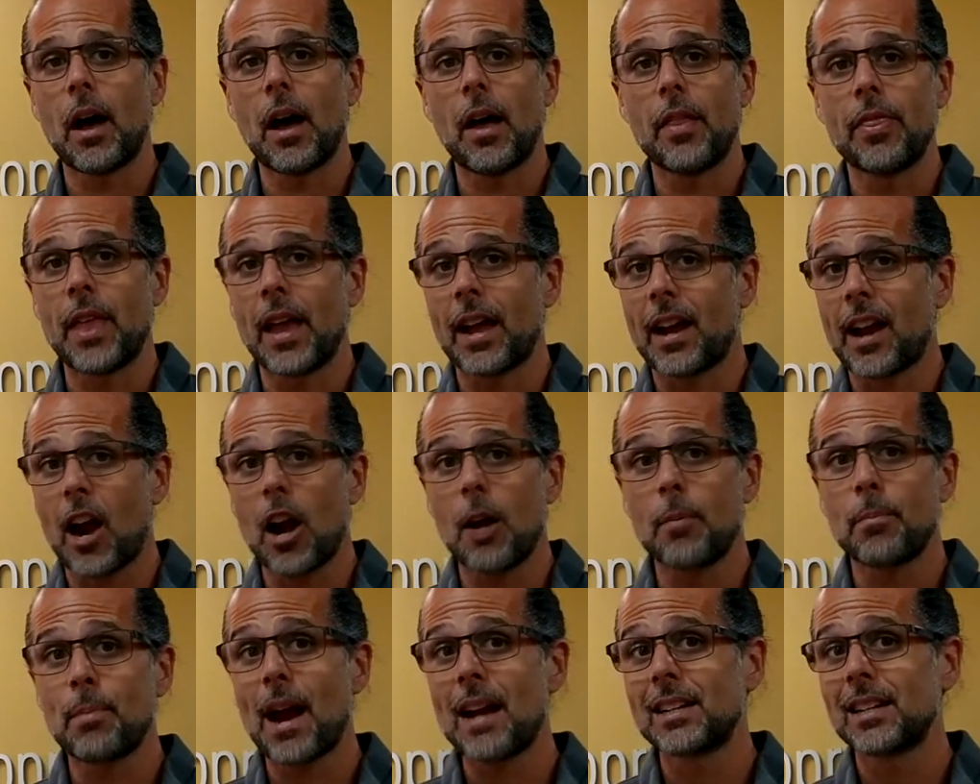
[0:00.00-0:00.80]
that
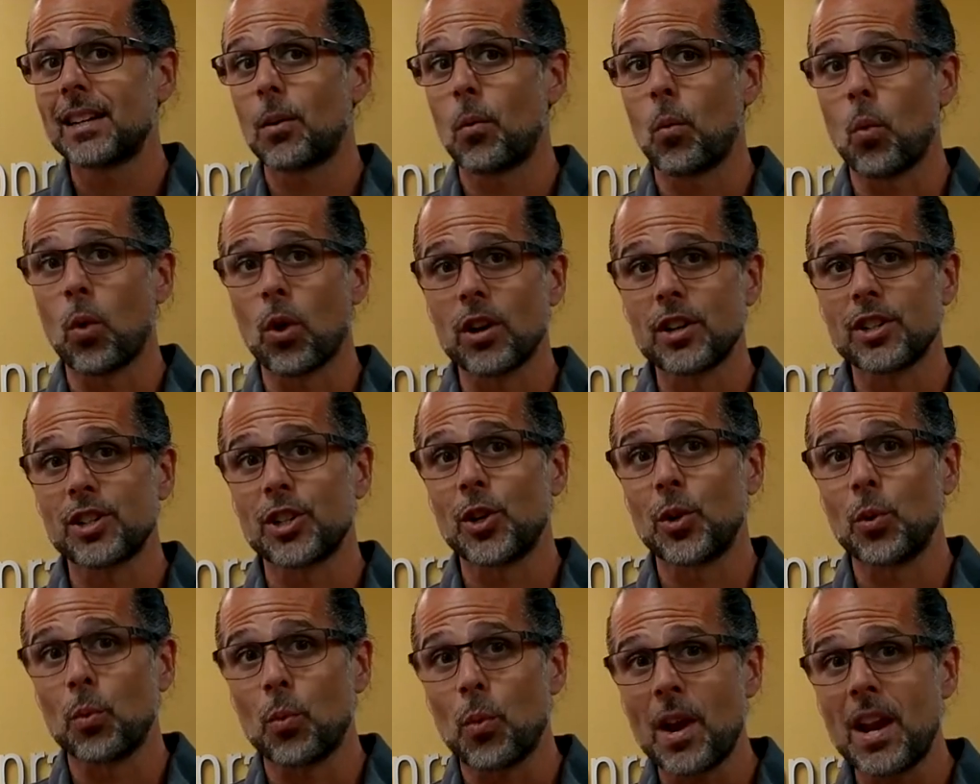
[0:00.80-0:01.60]
chiropractic works
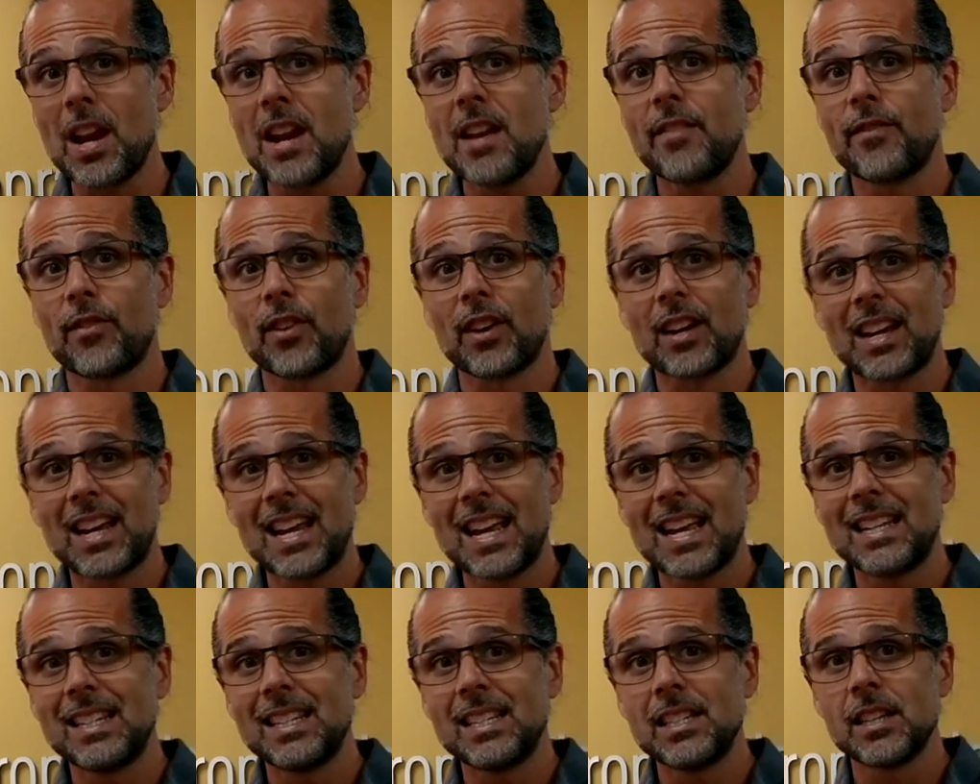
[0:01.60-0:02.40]
great for
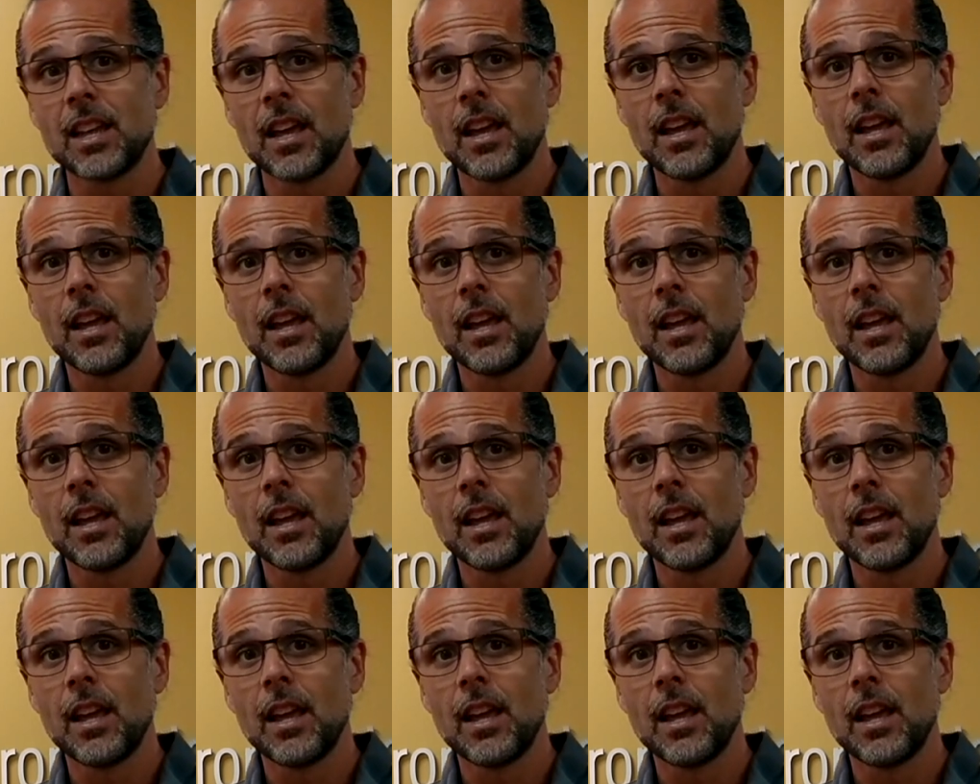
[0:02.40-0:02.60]
kids.